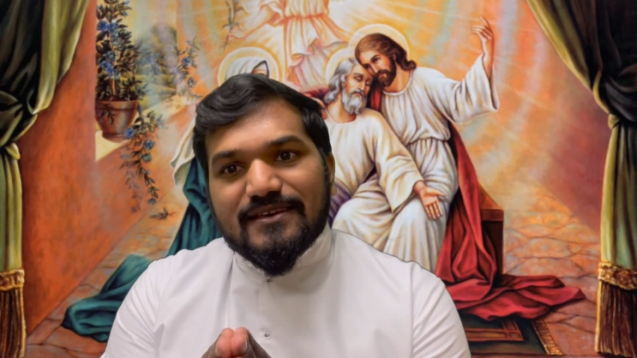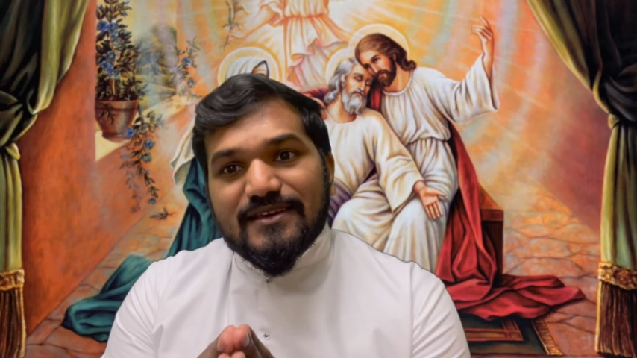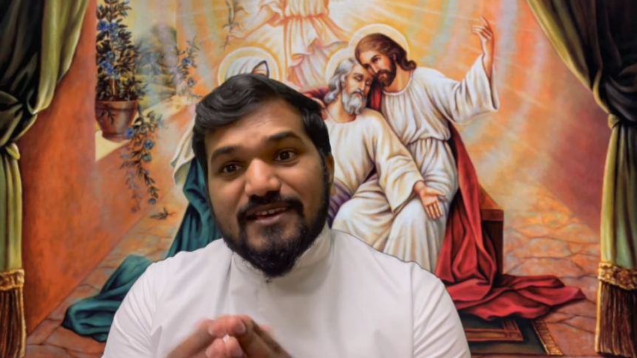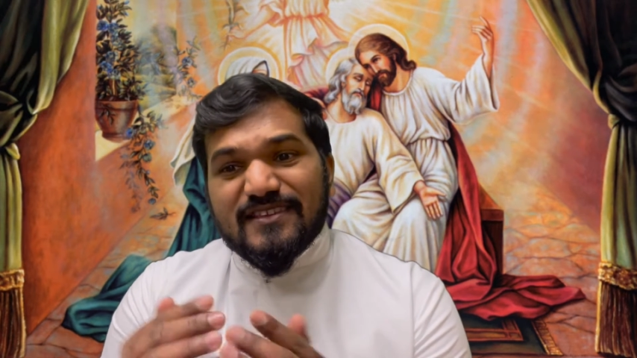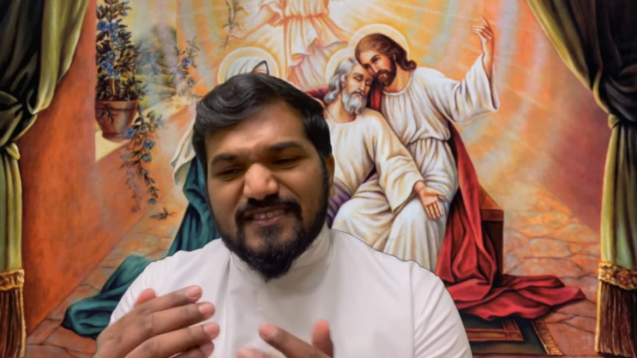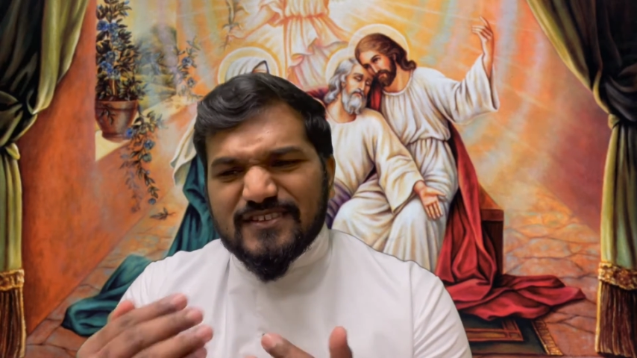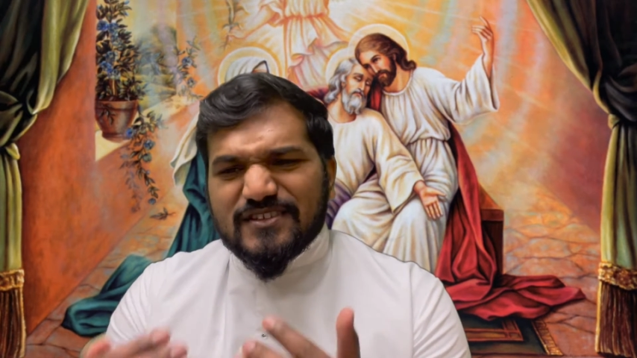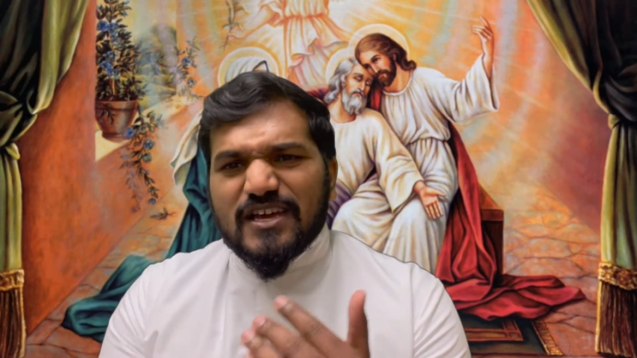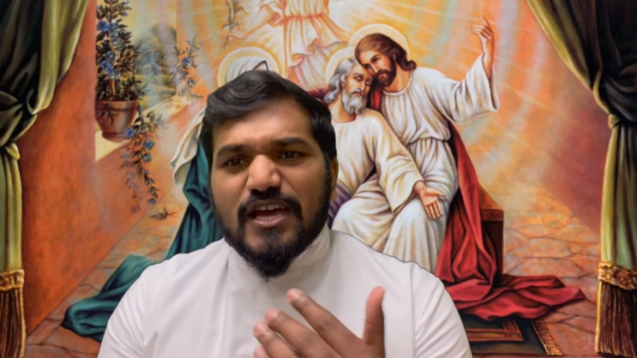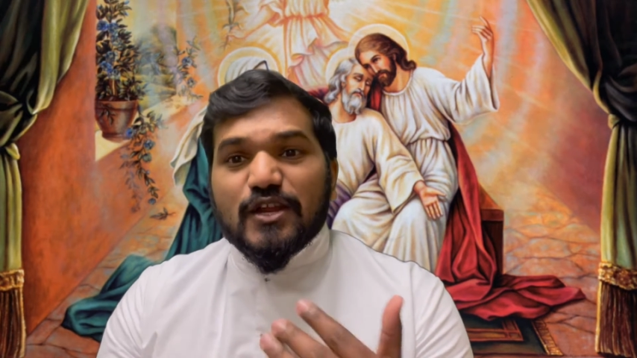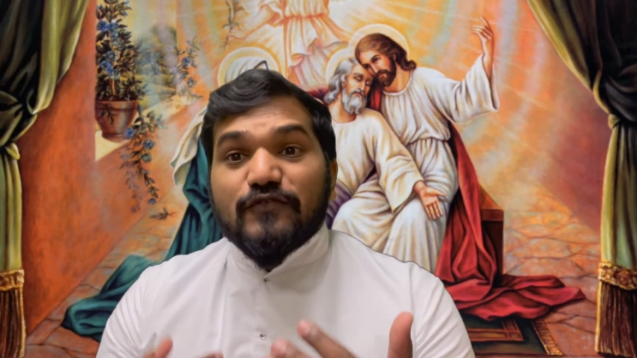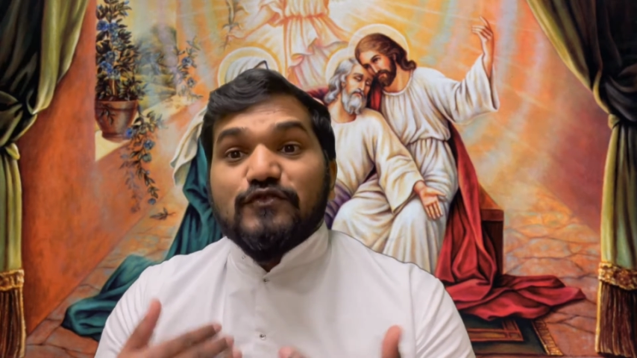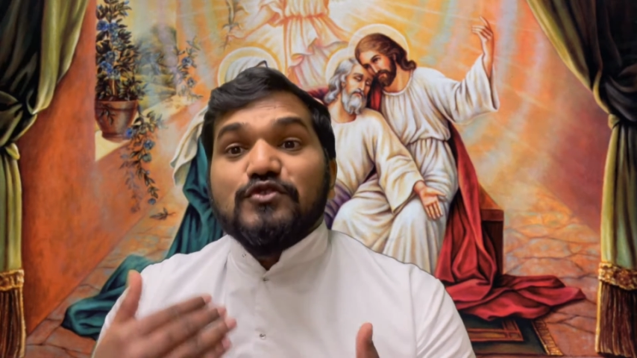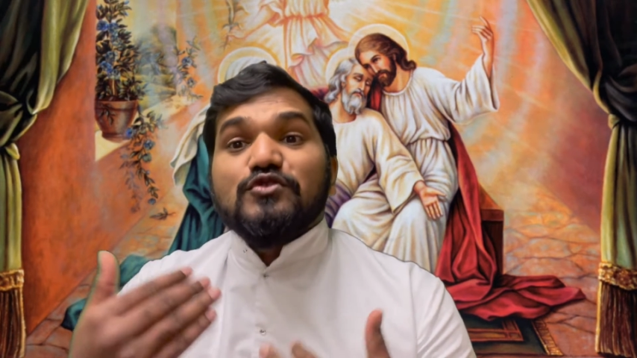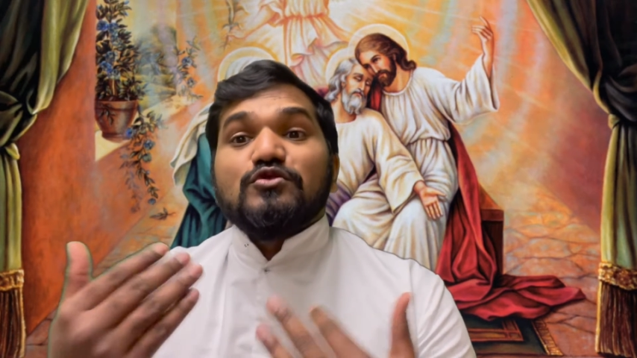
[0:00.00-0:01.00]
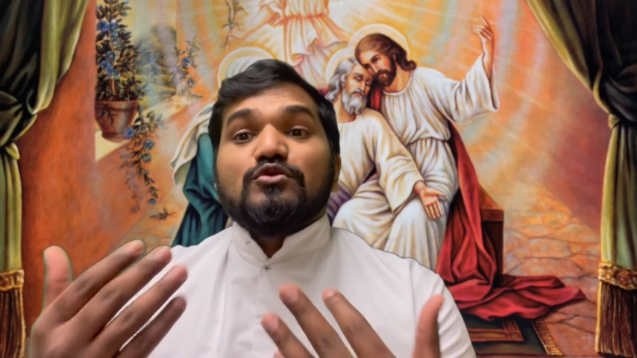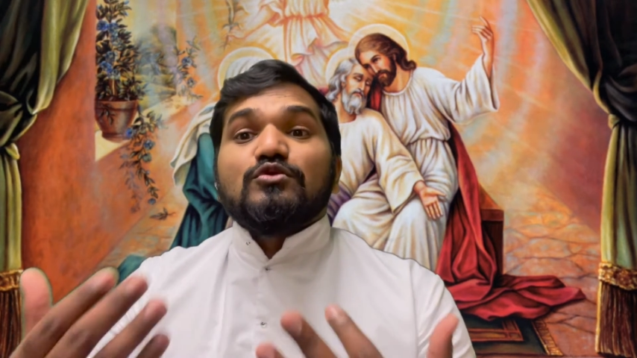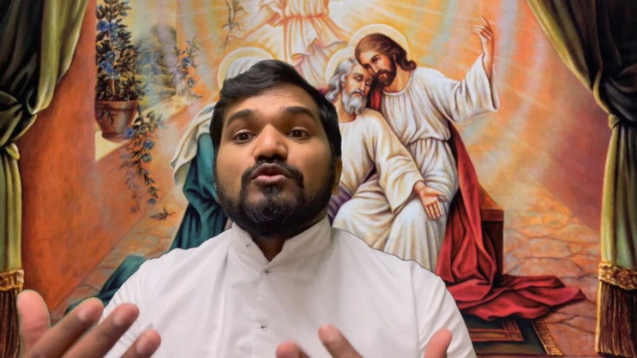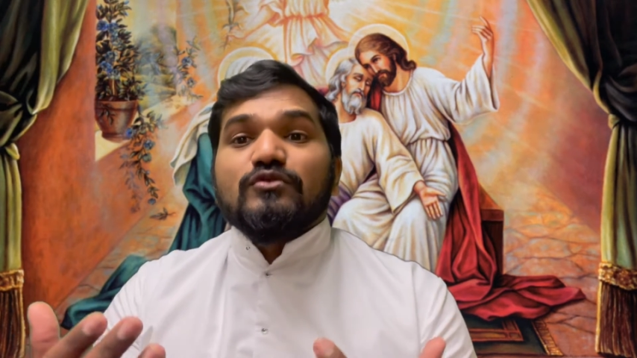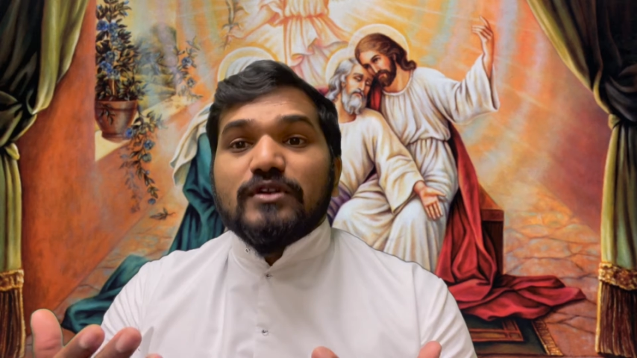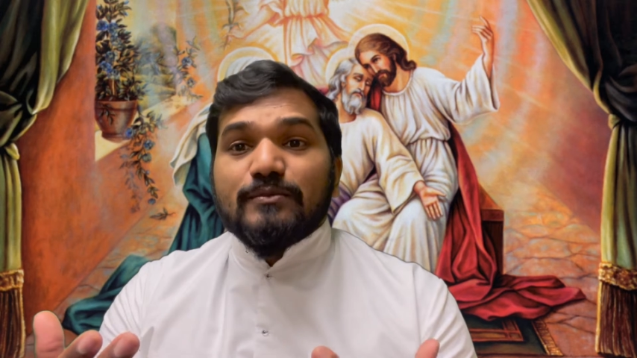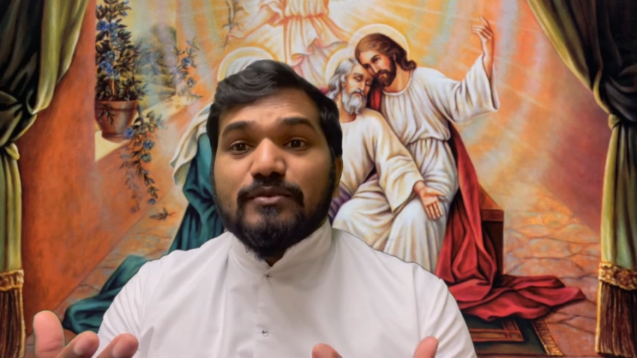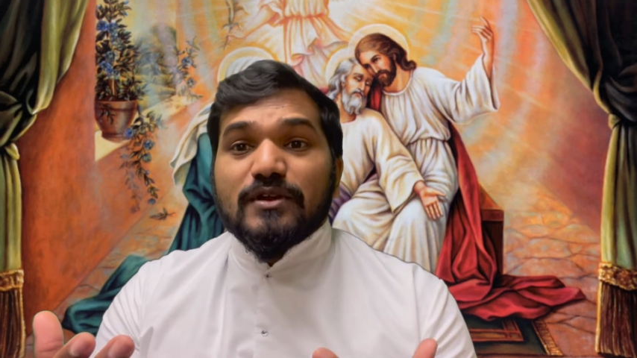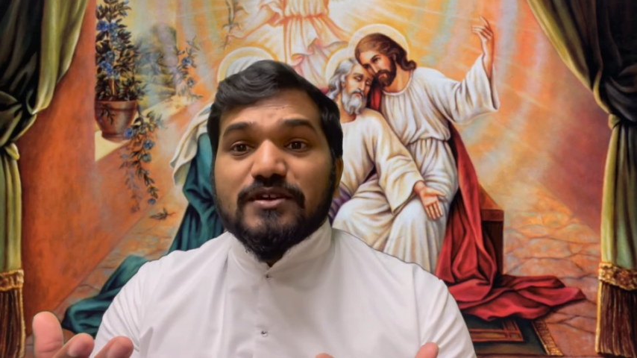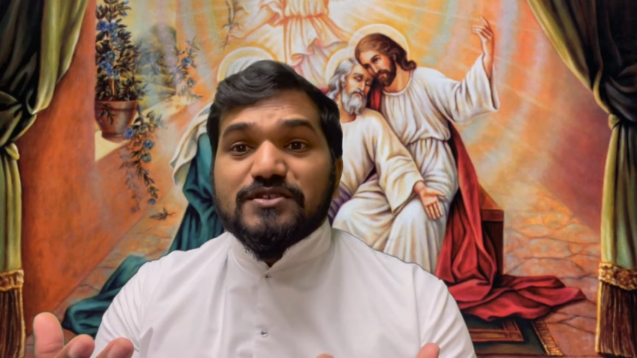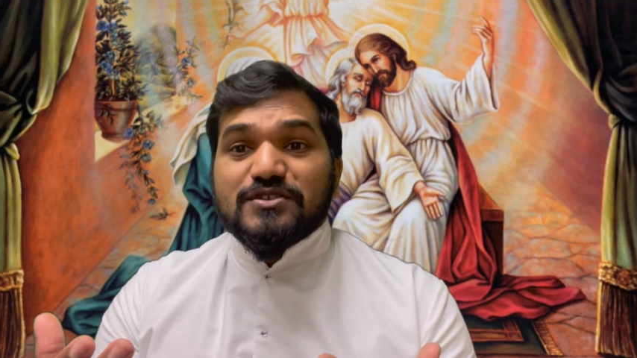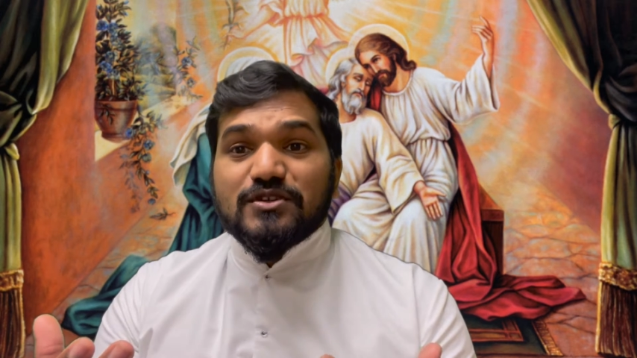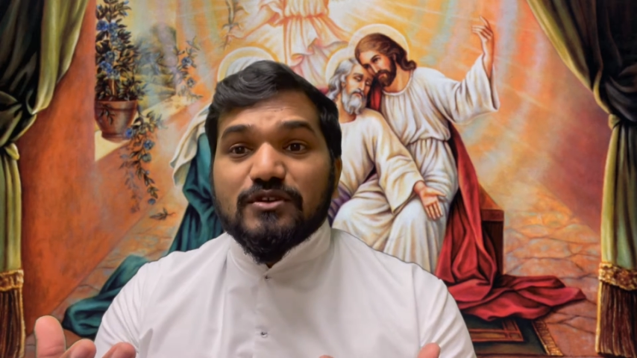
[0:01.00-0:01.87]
in this kind of true reproduction